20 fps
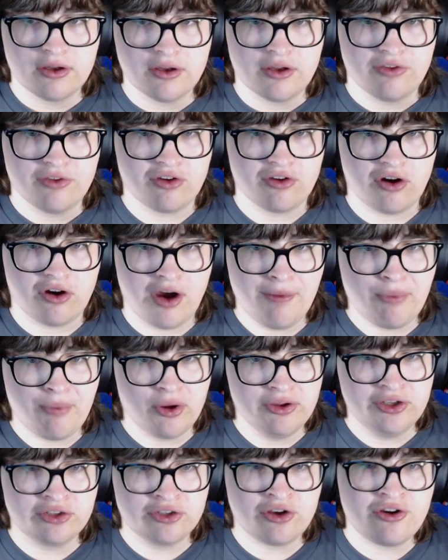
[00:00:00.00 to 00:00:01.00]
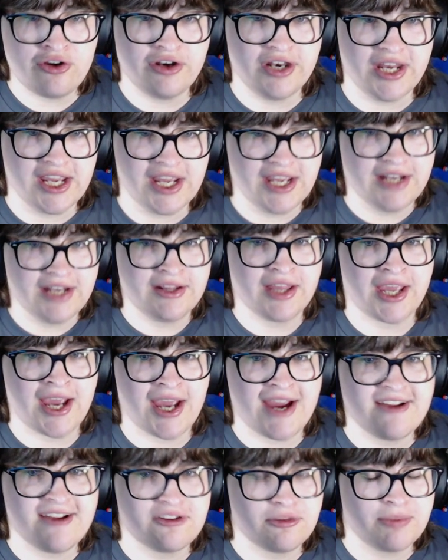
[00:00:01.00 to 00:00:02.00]
So I probably don't need the
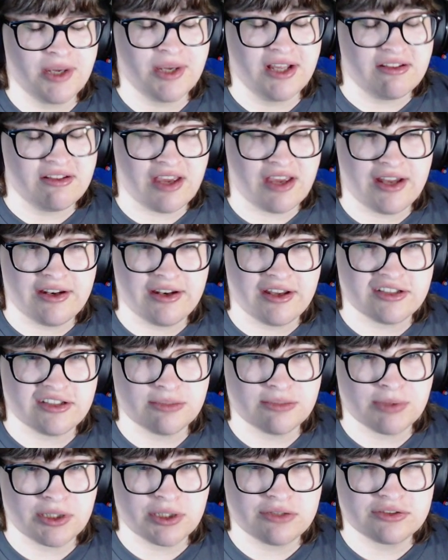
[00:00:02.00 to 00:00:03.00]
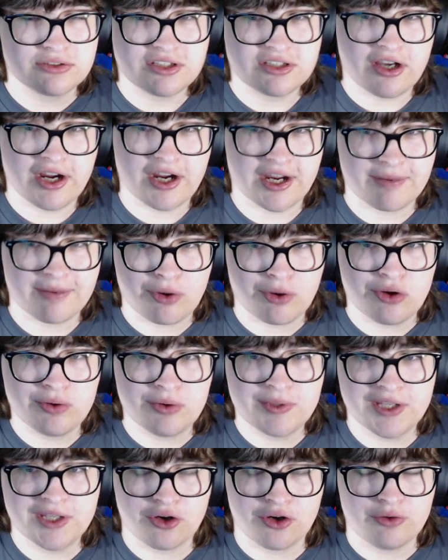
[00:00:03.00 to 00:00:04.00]
gain to be at 10 decibels. I could
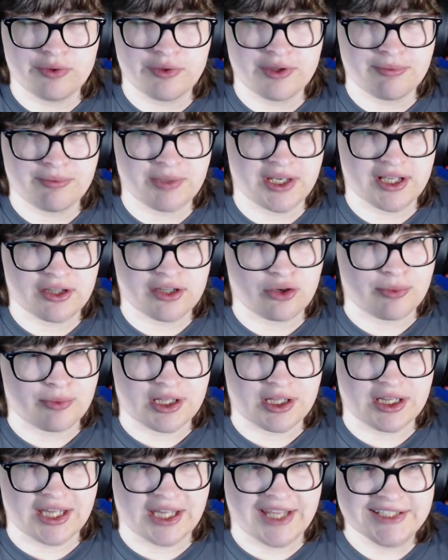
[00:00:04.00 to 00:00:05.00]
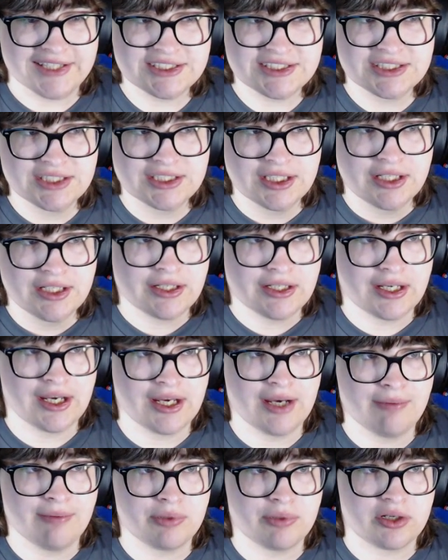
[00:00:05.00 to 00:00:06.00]
probably go with it being a little bit less,
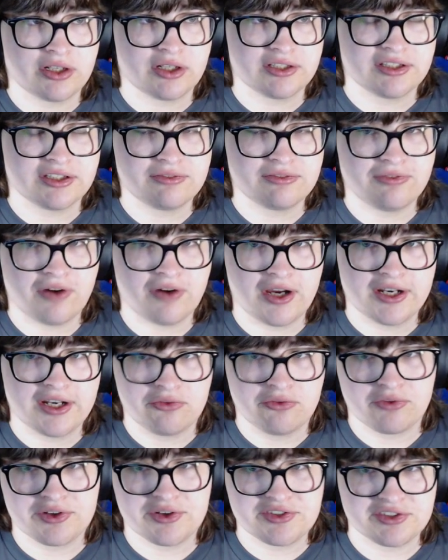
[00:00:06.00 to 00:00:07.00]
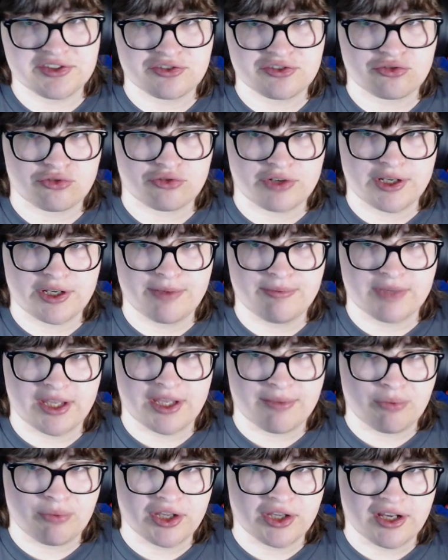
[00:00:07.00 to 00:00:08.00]
but I did find in recent stream
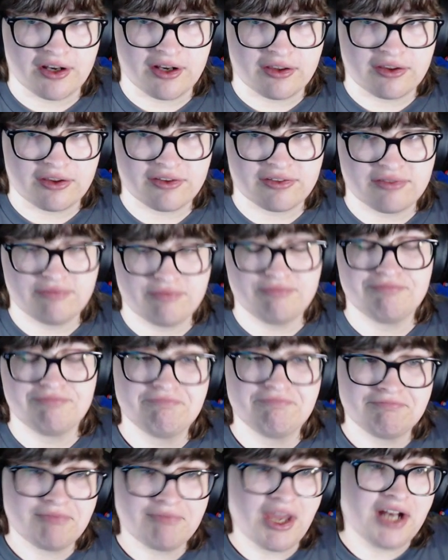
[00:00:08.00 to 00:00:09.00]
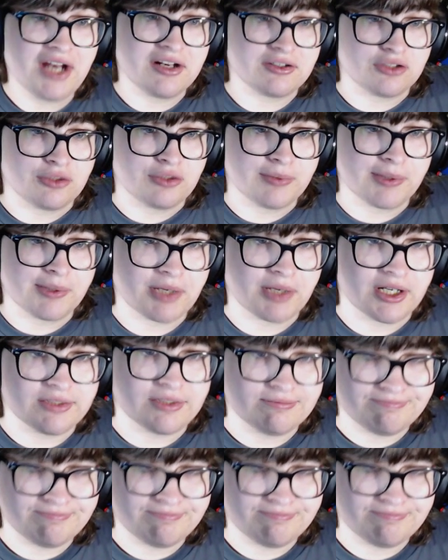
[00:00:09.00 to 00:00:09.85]
that putting it at this made it a little bit better.